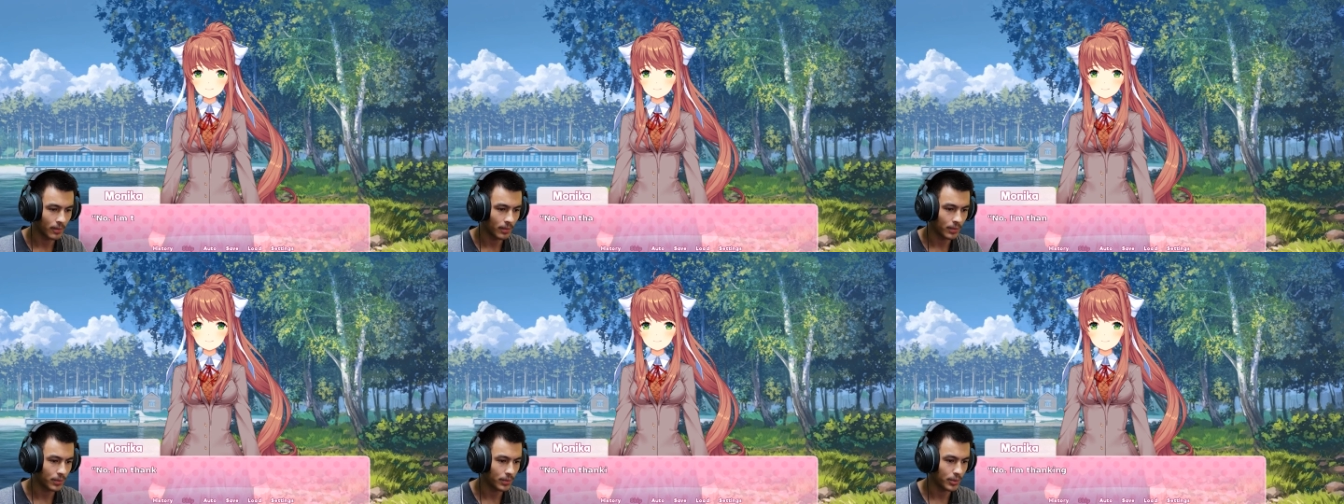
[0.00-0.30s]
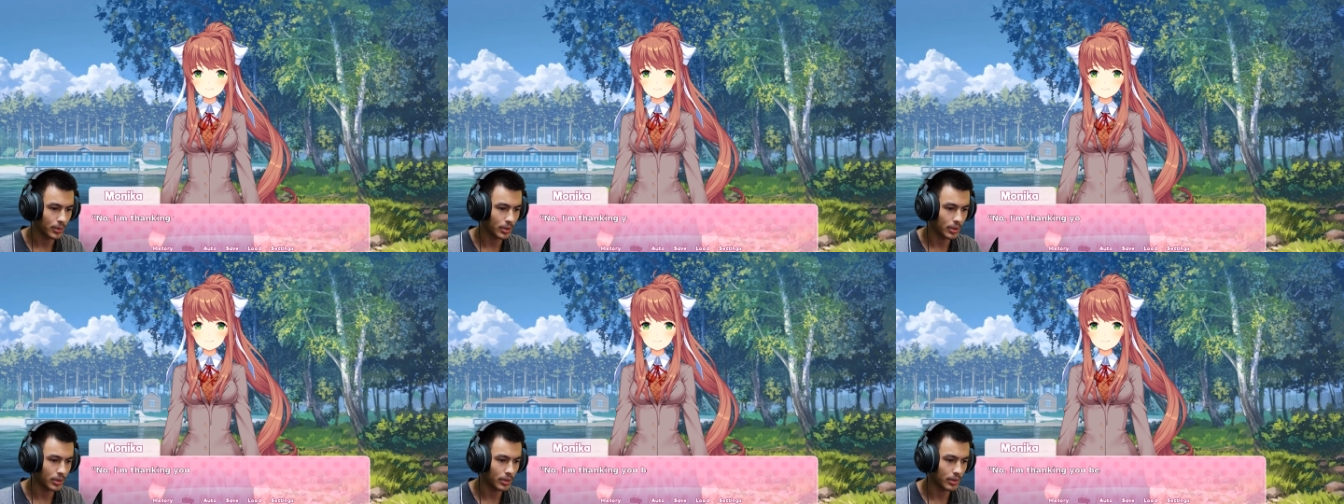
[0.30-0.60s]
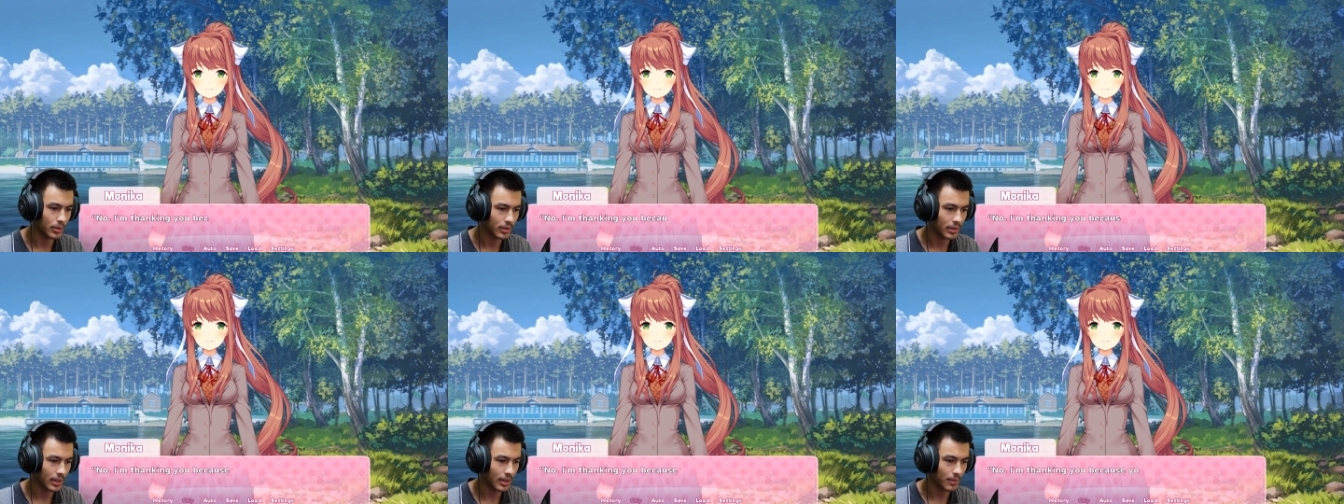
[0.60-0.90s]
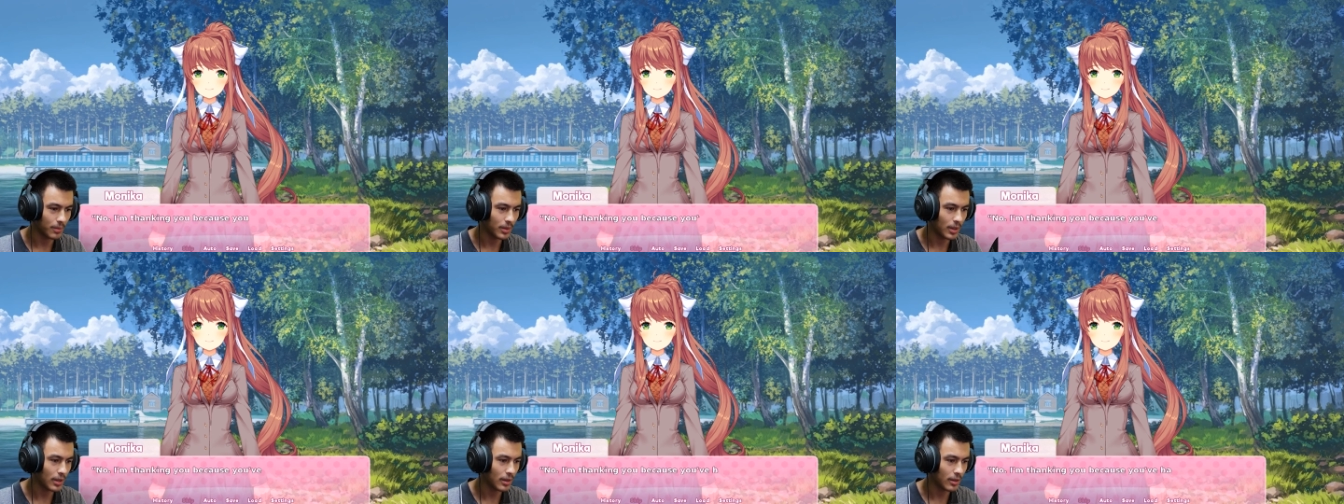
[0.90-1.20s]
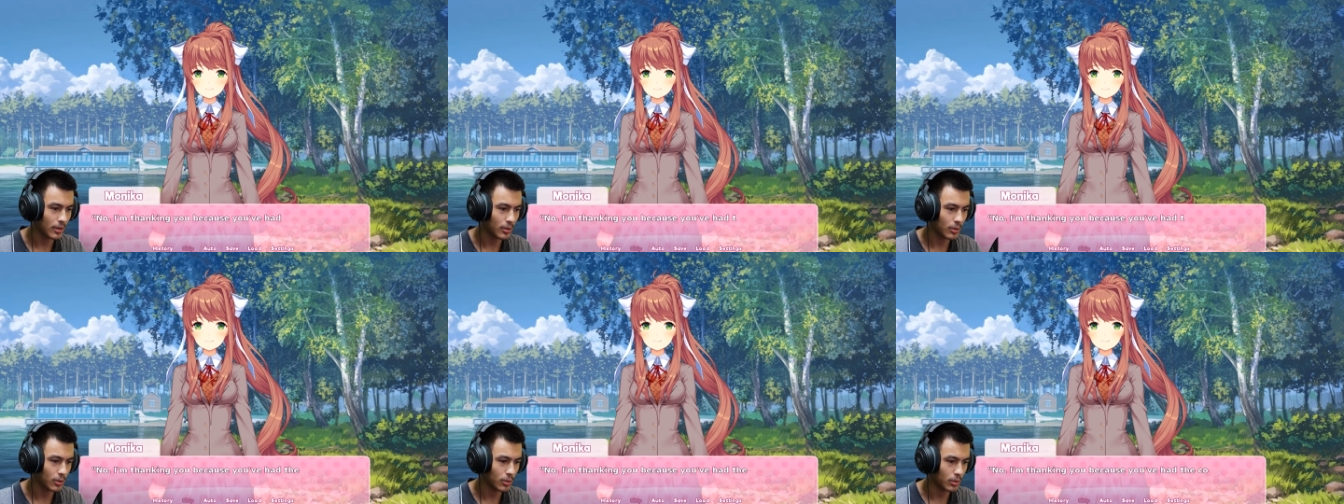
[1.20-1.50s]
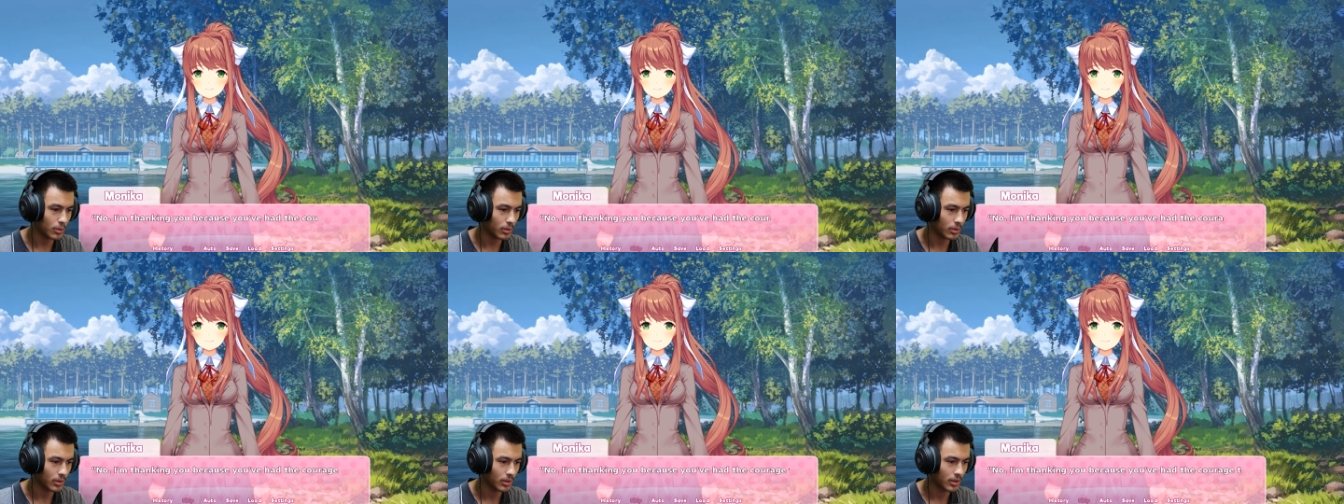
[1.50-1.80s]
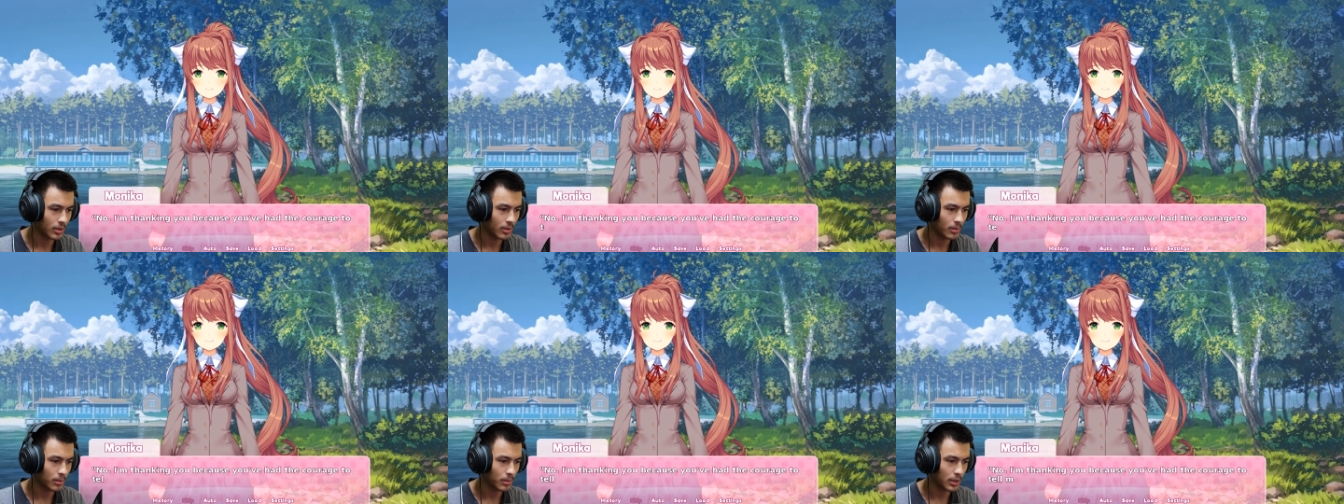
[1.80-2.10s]
No, I'm thanking you
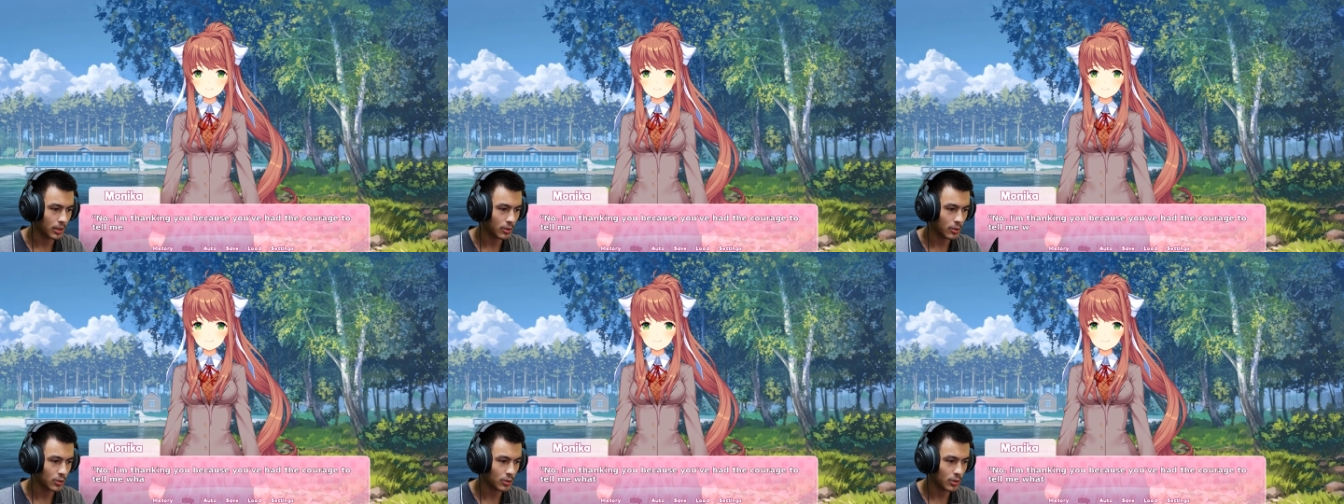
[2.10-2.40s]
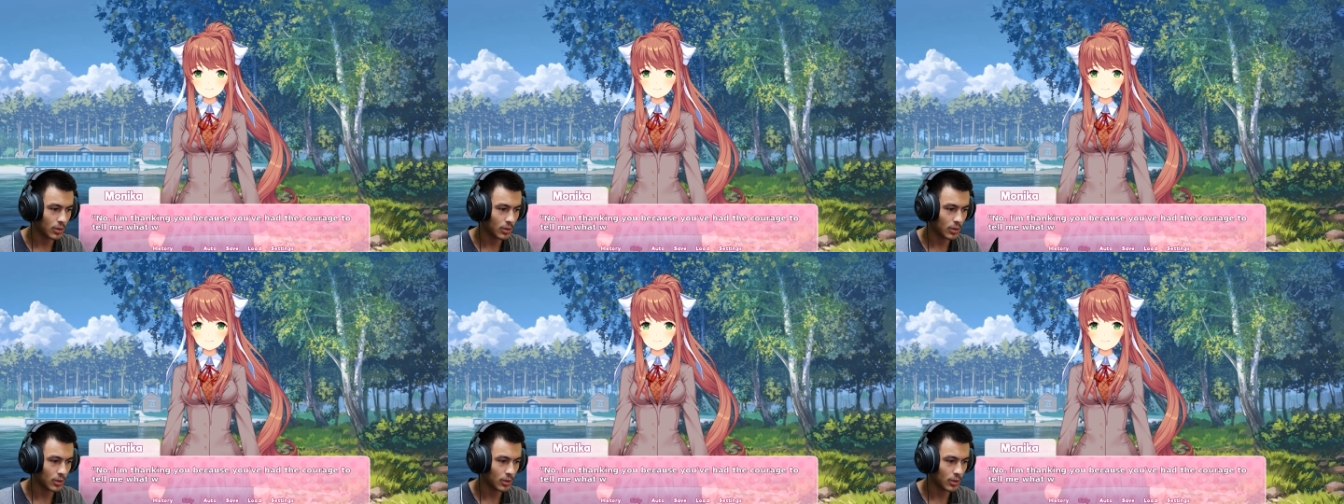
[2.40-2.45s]
because